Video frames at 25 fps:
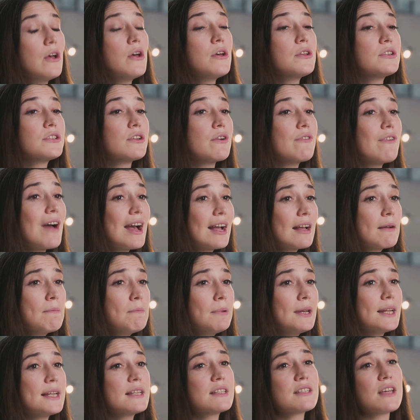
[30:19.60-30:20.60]
So that
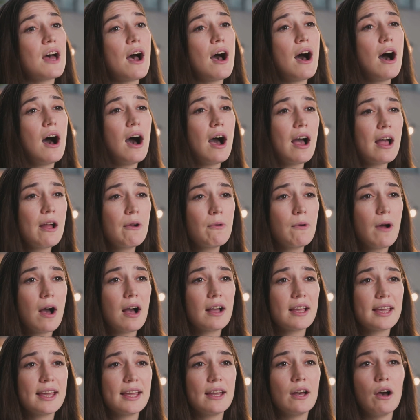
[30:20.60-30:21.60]
completes our
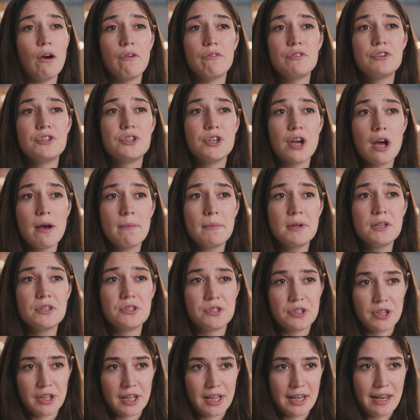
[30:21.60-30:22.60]
hierarchy of German
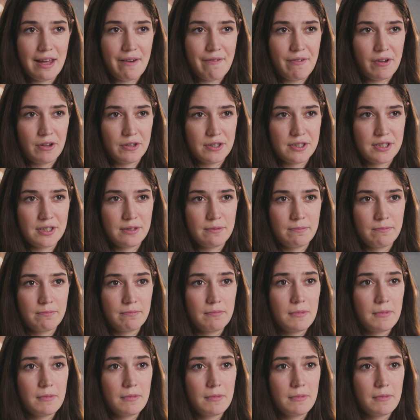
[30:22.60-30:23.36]
sugar levels.